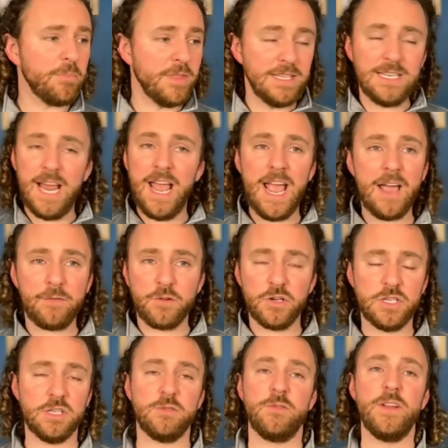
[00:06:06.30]
the day after
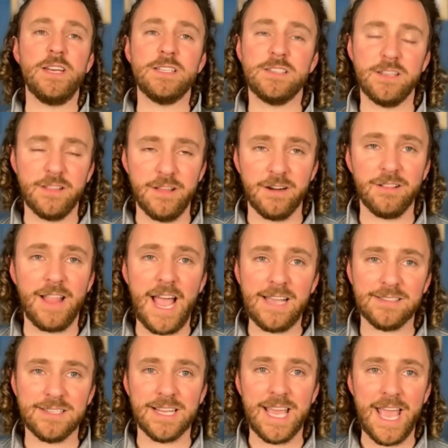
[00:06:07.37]
just finishing their
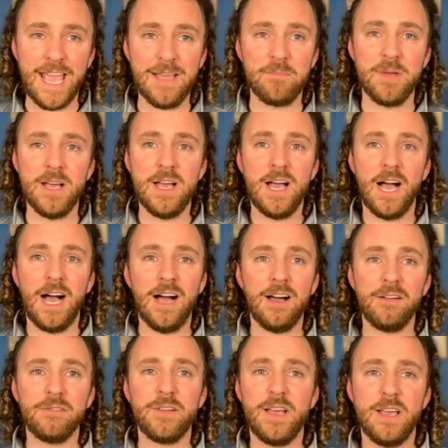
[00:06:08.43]
last game
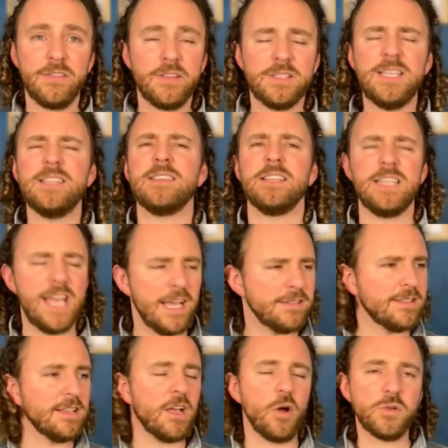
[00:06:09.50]
of the season. Yes,
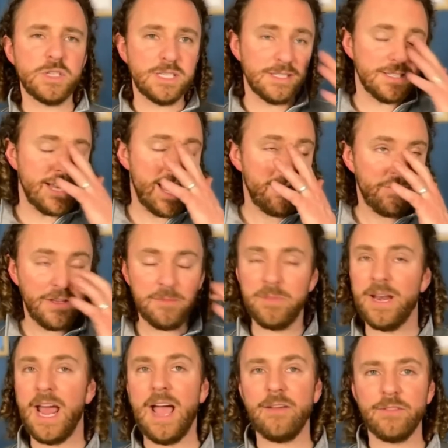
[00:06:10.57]
the coaching staff had
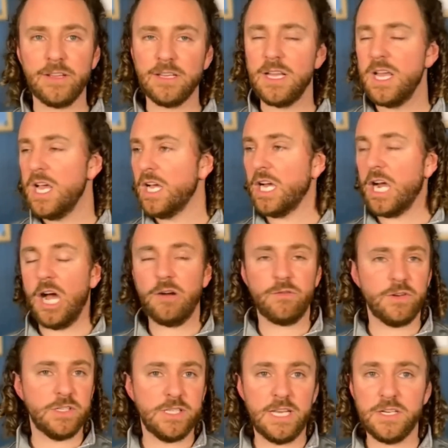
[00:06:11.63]
been having
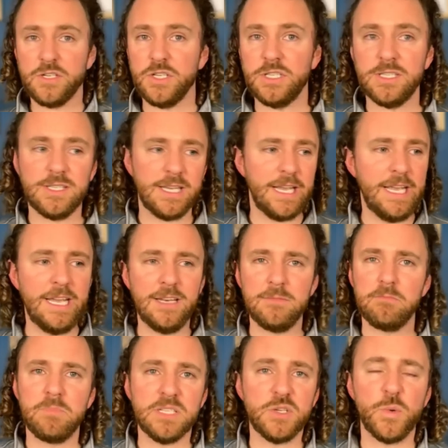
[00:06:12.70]
conversations in
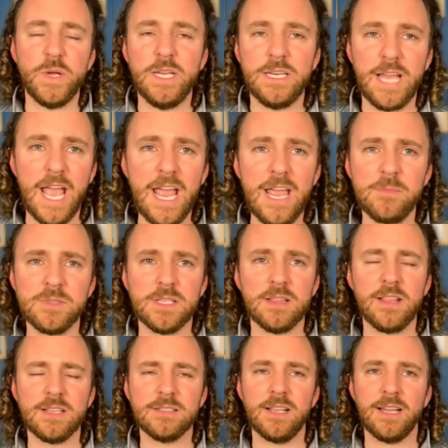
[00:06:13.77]
between games and
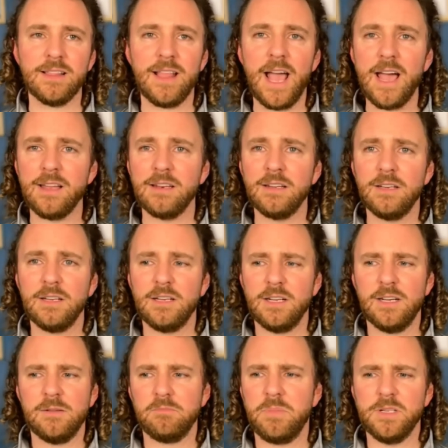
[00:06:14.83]
things like that,
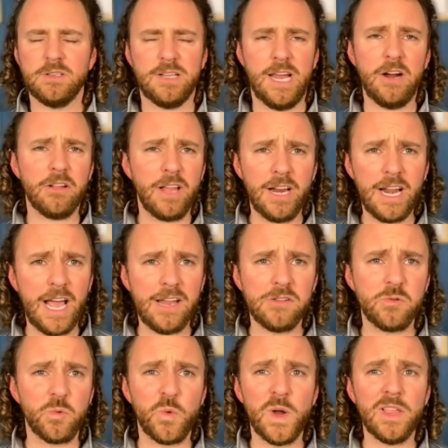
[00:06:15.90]
but Carolina
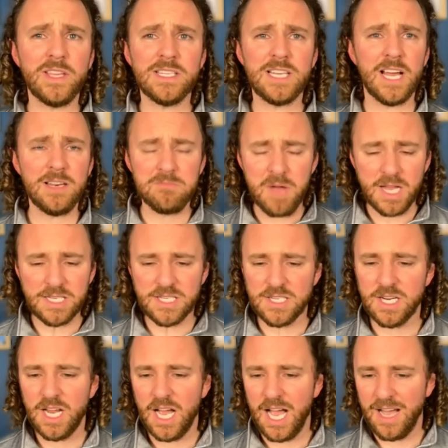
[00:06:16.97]
hadn't really done much
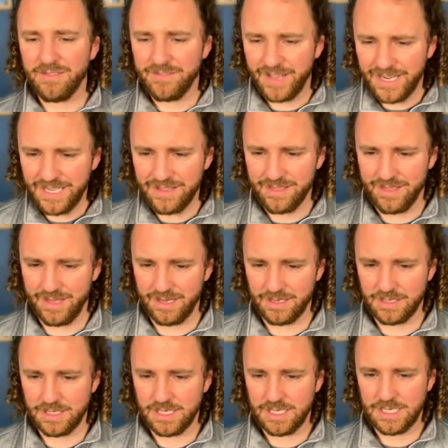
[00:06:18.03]
of anything
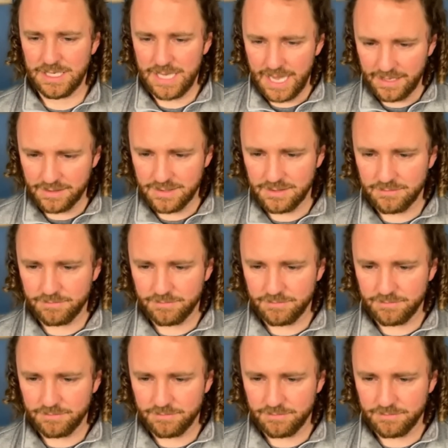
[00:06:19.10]
yet.